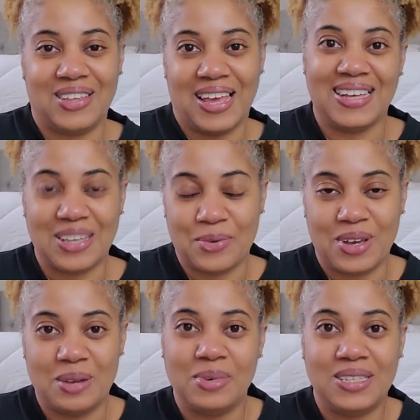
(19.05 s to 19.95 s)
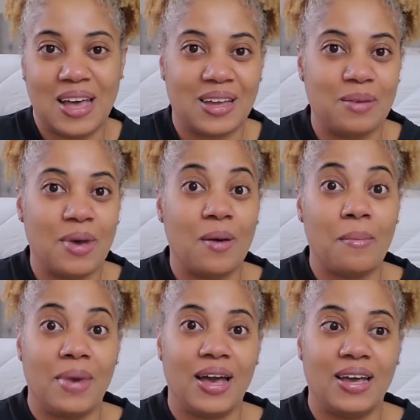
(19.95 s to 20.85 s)
So like I said, we're going to be talking about
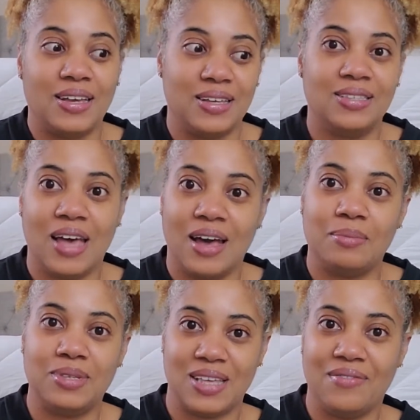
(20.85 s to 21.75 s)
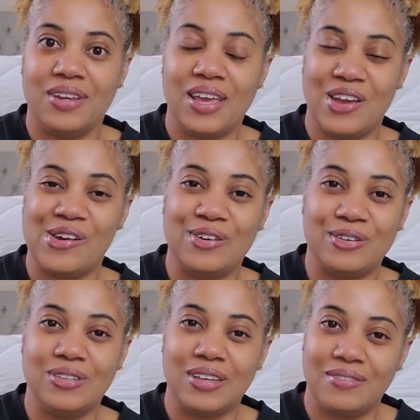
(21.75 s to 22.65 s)
my top seven hair
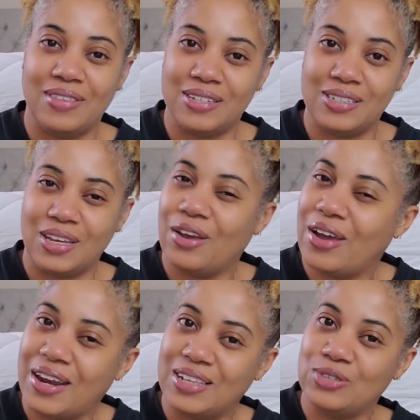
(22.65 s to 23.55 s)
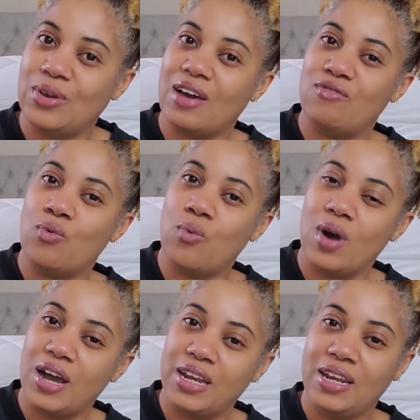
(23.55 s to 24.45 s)
goals of this year. And I do have
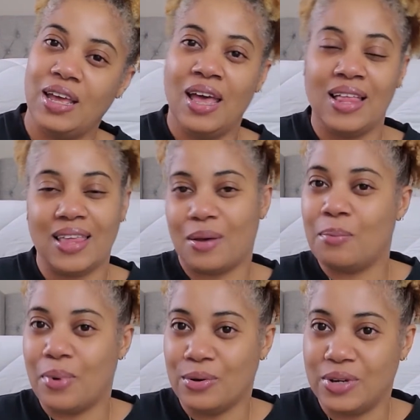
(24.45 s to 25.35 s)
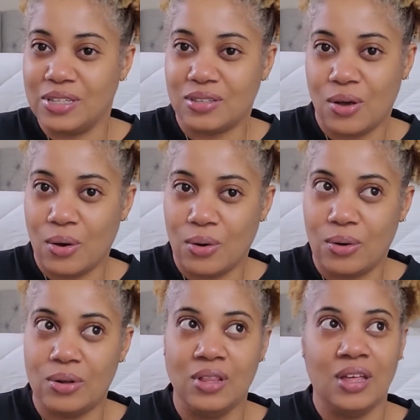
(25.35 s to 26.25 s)
one like bonus
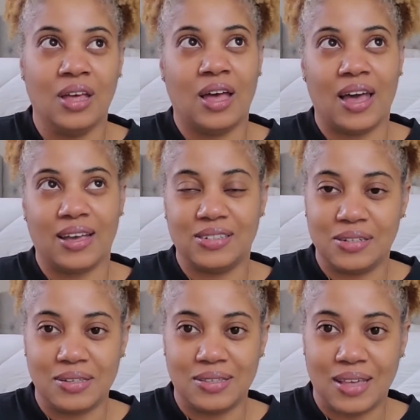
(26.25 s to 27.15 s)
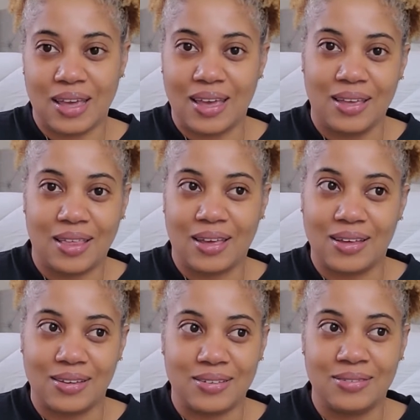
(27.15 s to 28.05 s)
goal, I guess you could say like
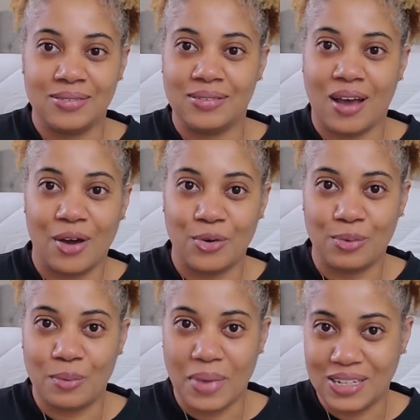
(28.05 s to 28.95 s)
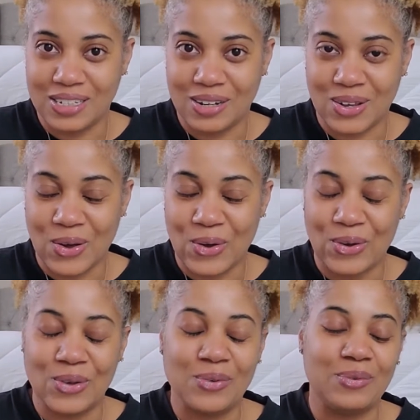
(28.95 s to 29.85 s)
a honorable mention
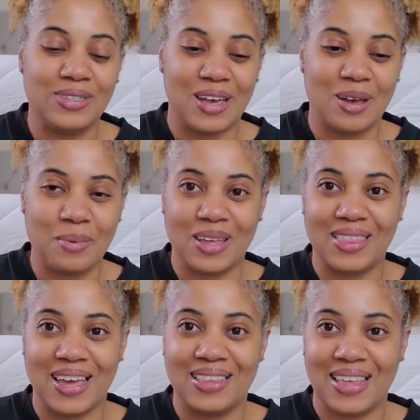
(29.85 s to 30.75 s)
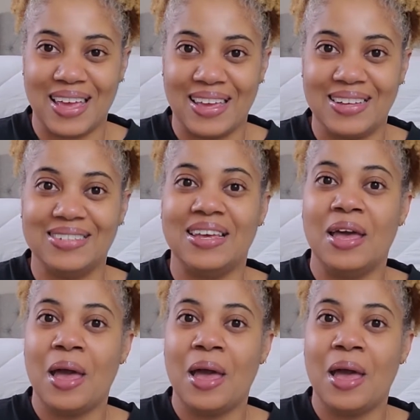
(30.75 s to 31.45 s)
goal. We'll talk about that at the end.